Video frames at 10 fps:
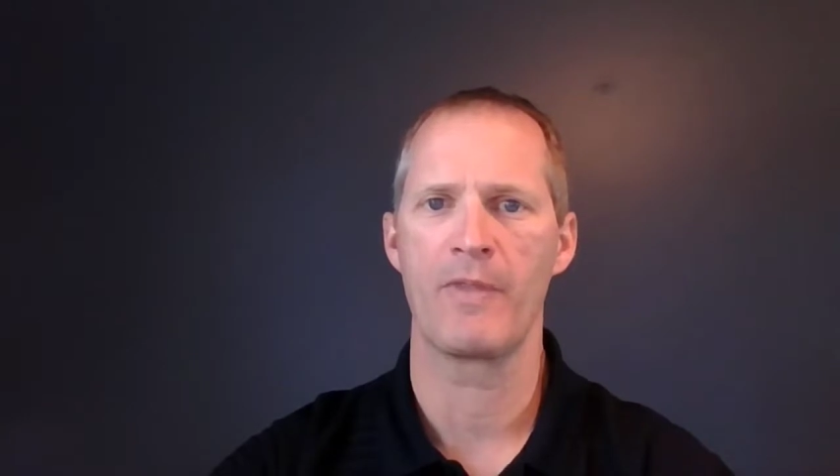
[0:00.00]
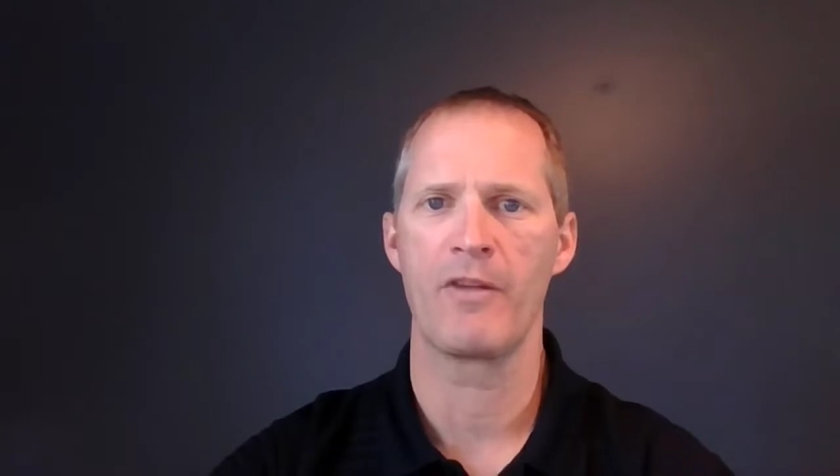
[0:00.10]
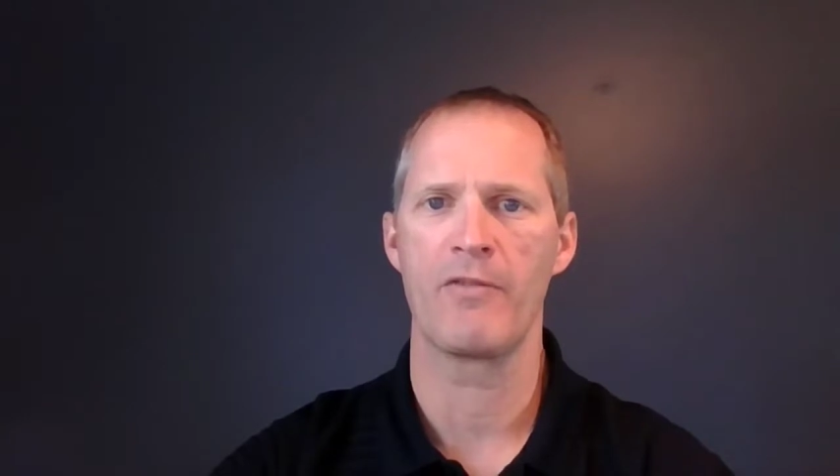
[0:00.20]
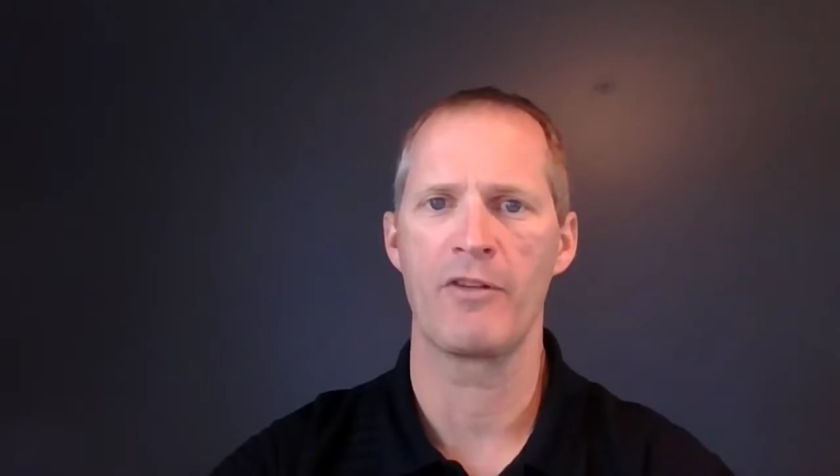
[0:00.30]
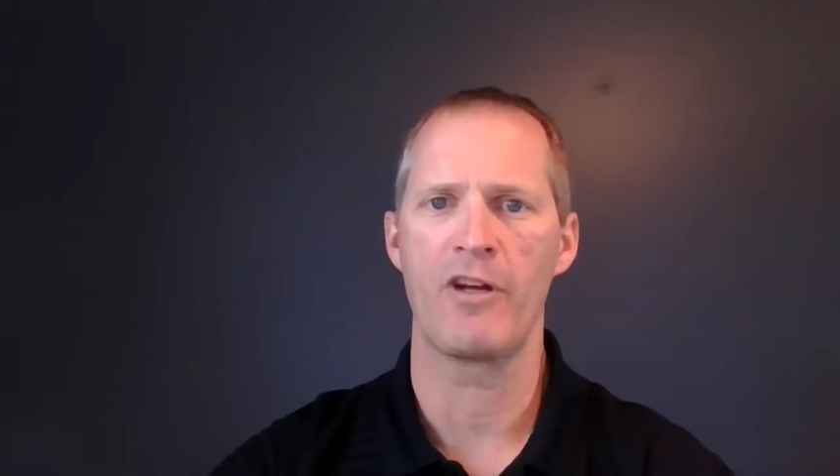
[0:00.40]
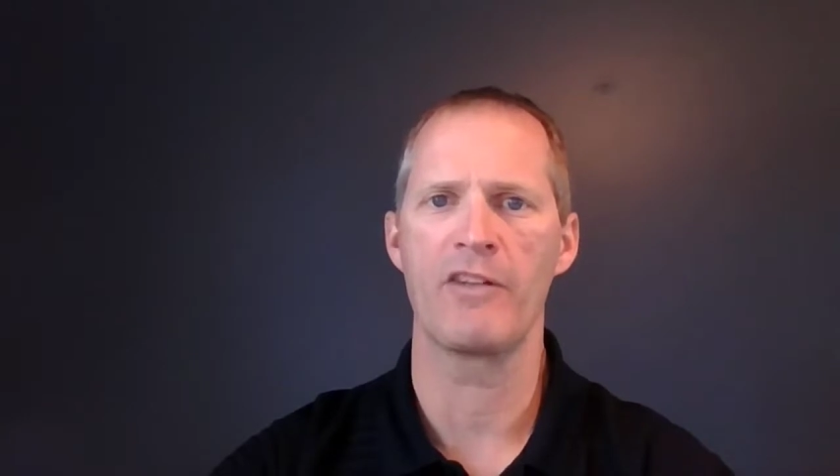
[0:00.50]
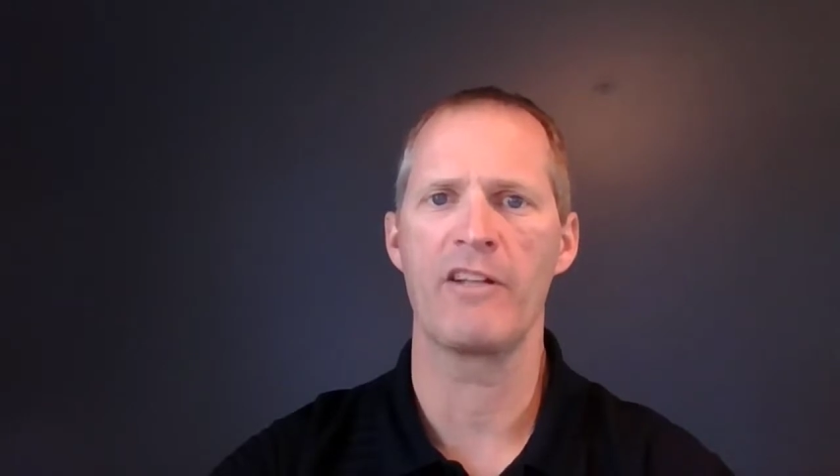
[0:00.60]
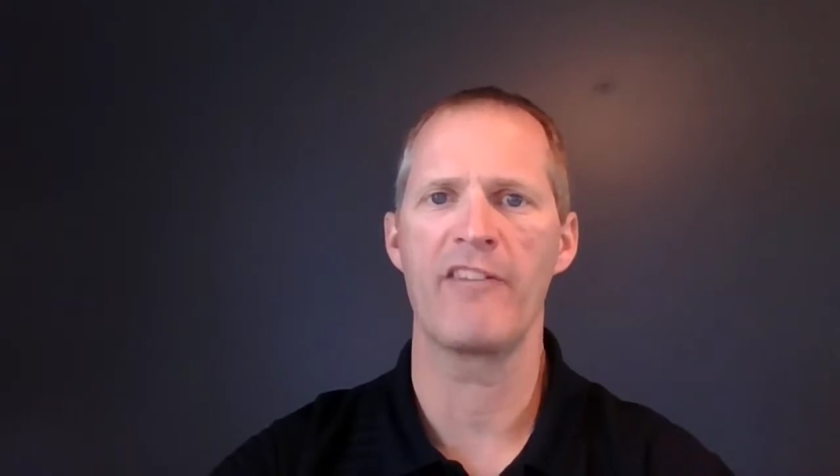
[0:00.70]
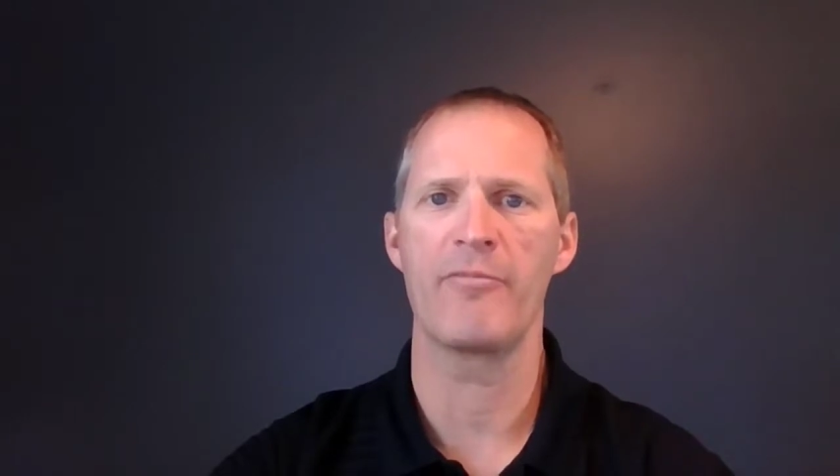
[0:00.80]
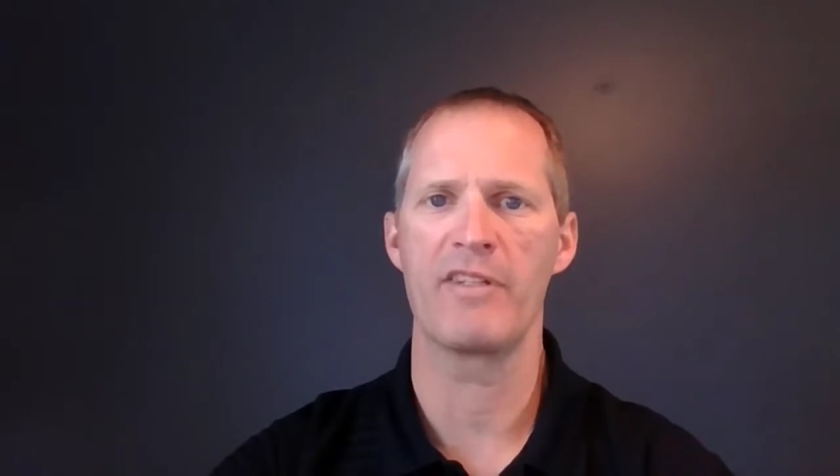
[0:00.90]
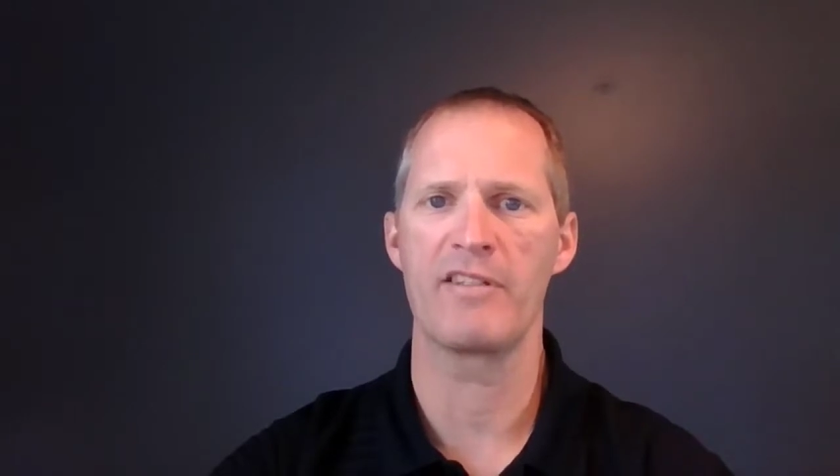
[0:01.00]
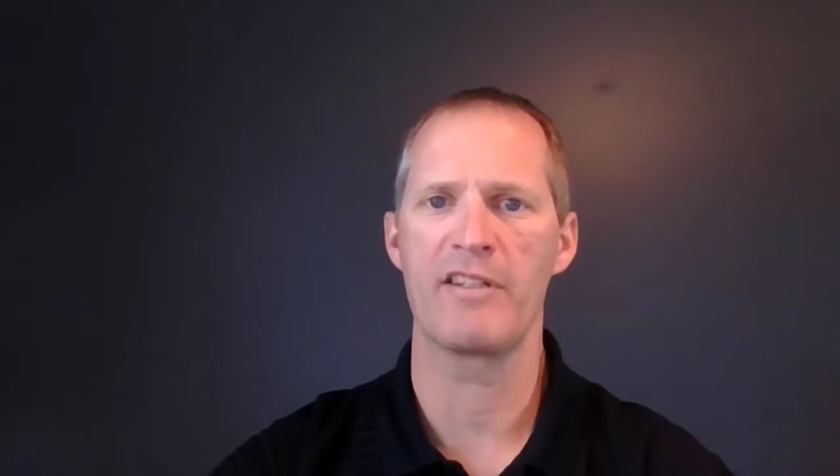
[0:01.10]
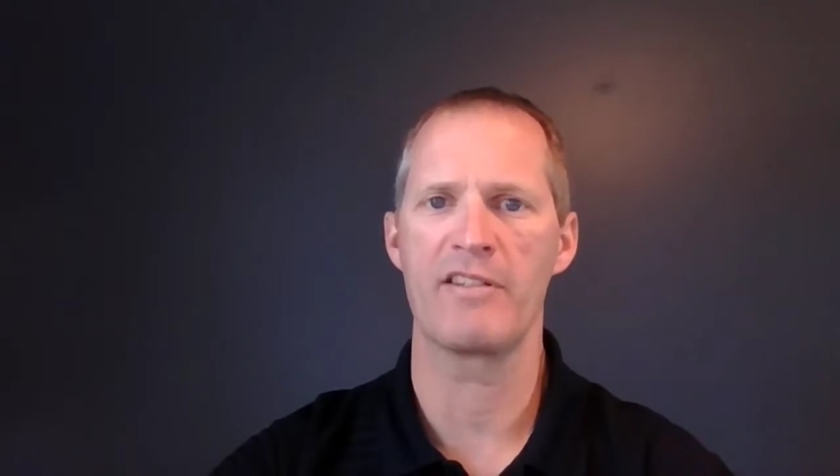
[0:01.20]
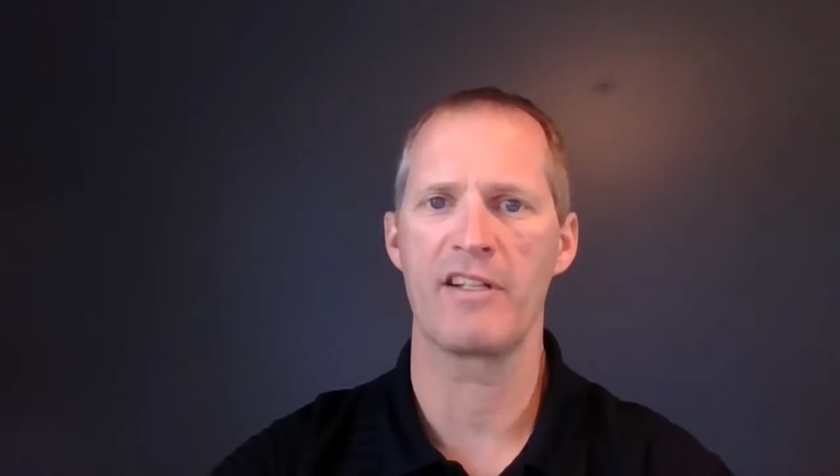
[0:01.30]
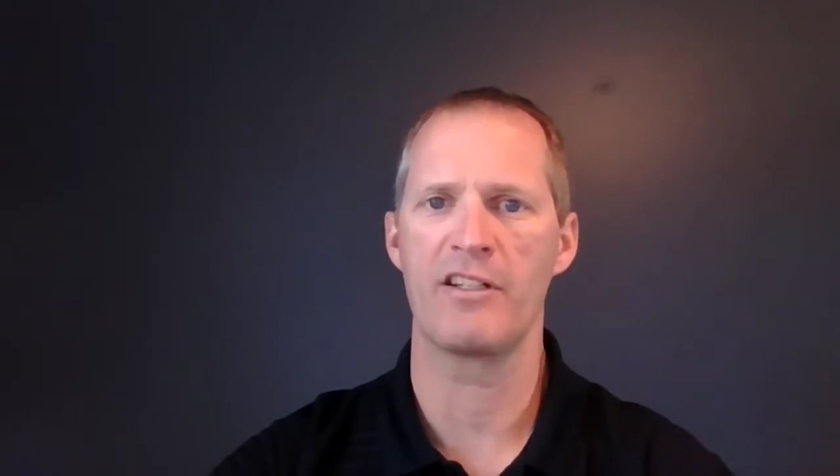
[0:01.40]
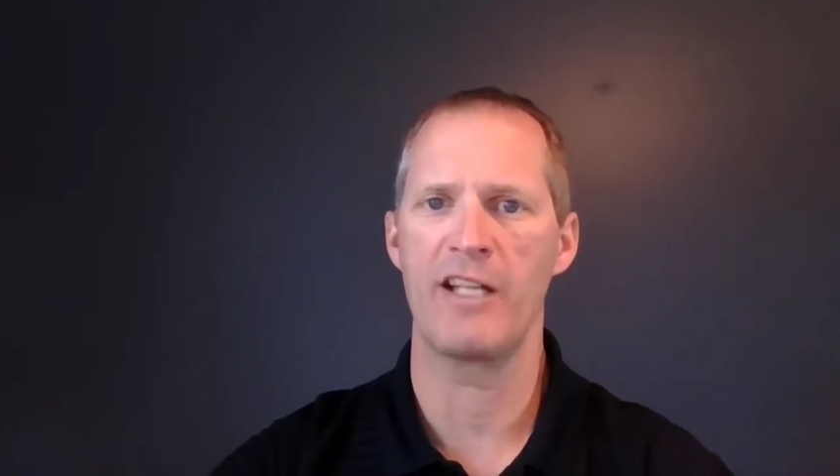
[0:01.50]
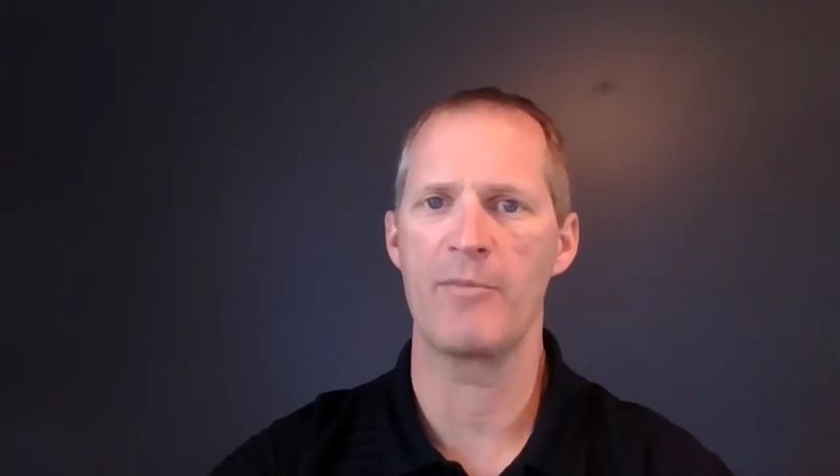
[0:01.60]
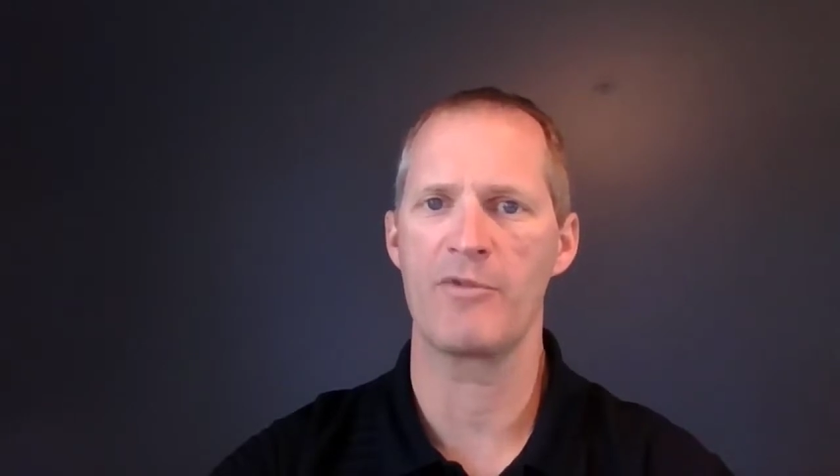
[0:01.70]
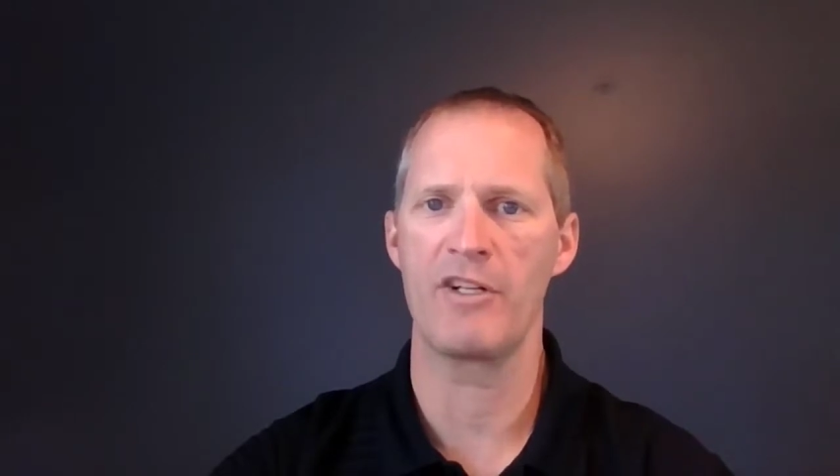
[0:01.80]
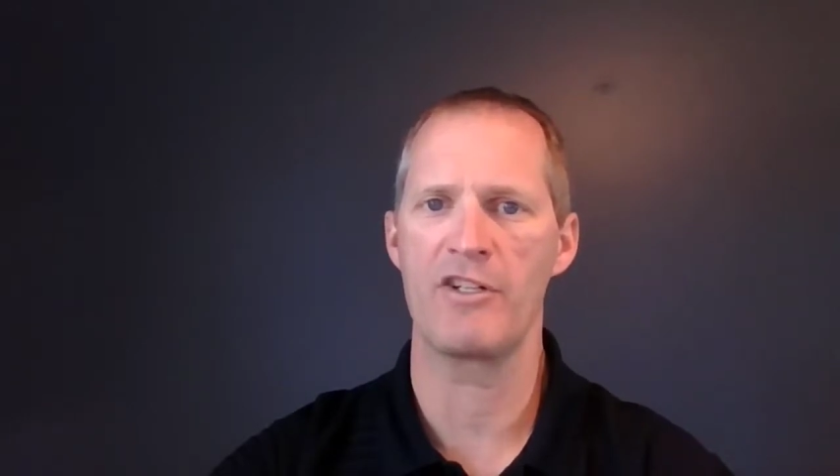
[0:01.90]
For non-life business, the
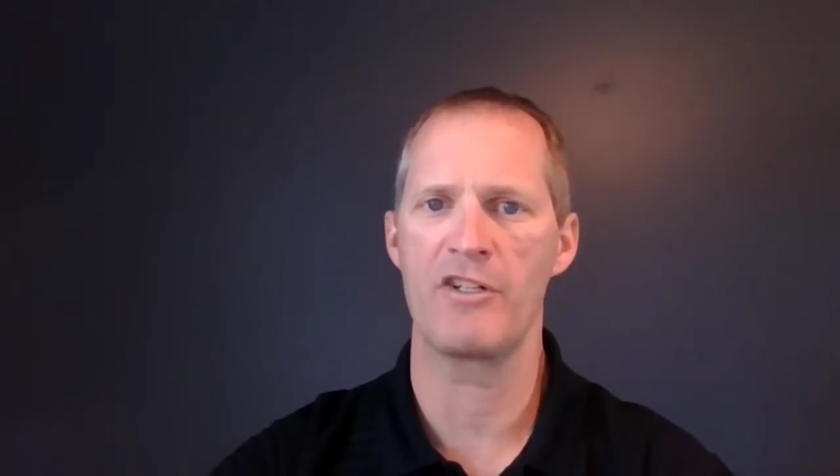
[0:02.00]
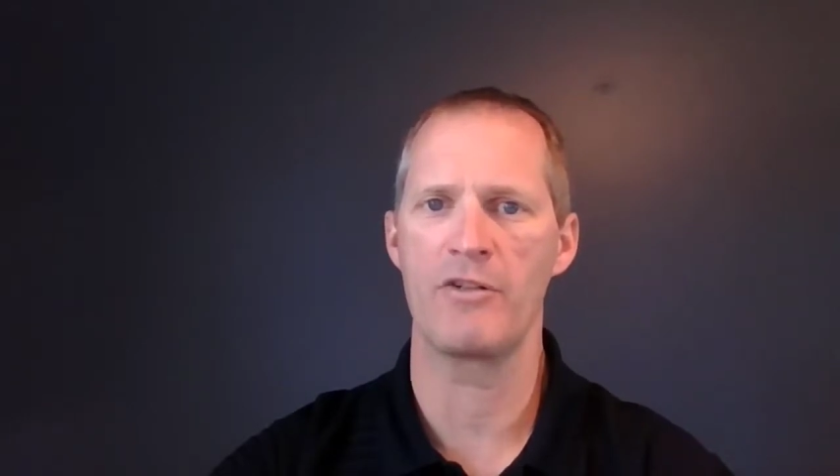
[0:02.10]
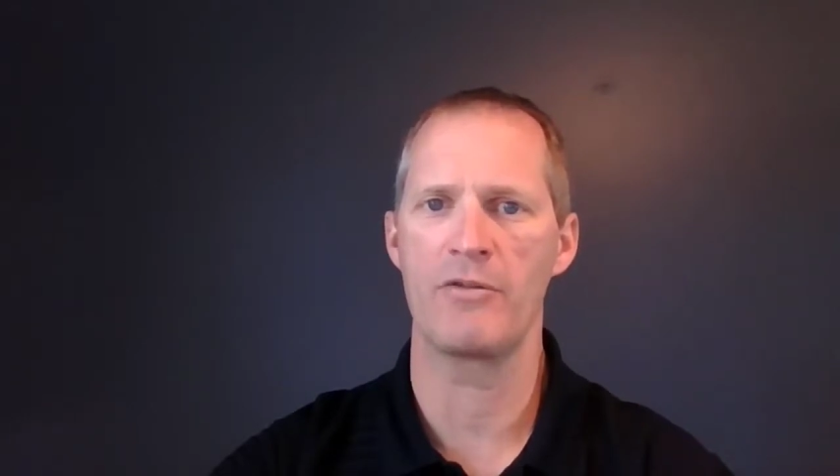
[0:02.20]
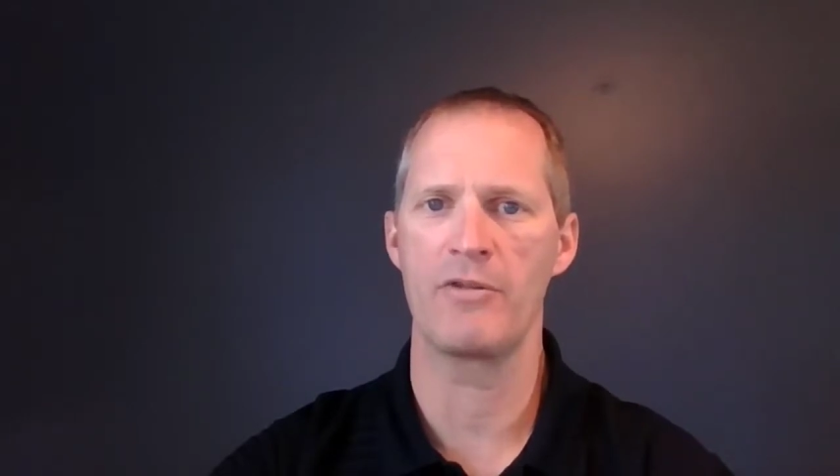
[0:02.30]
claims ratio,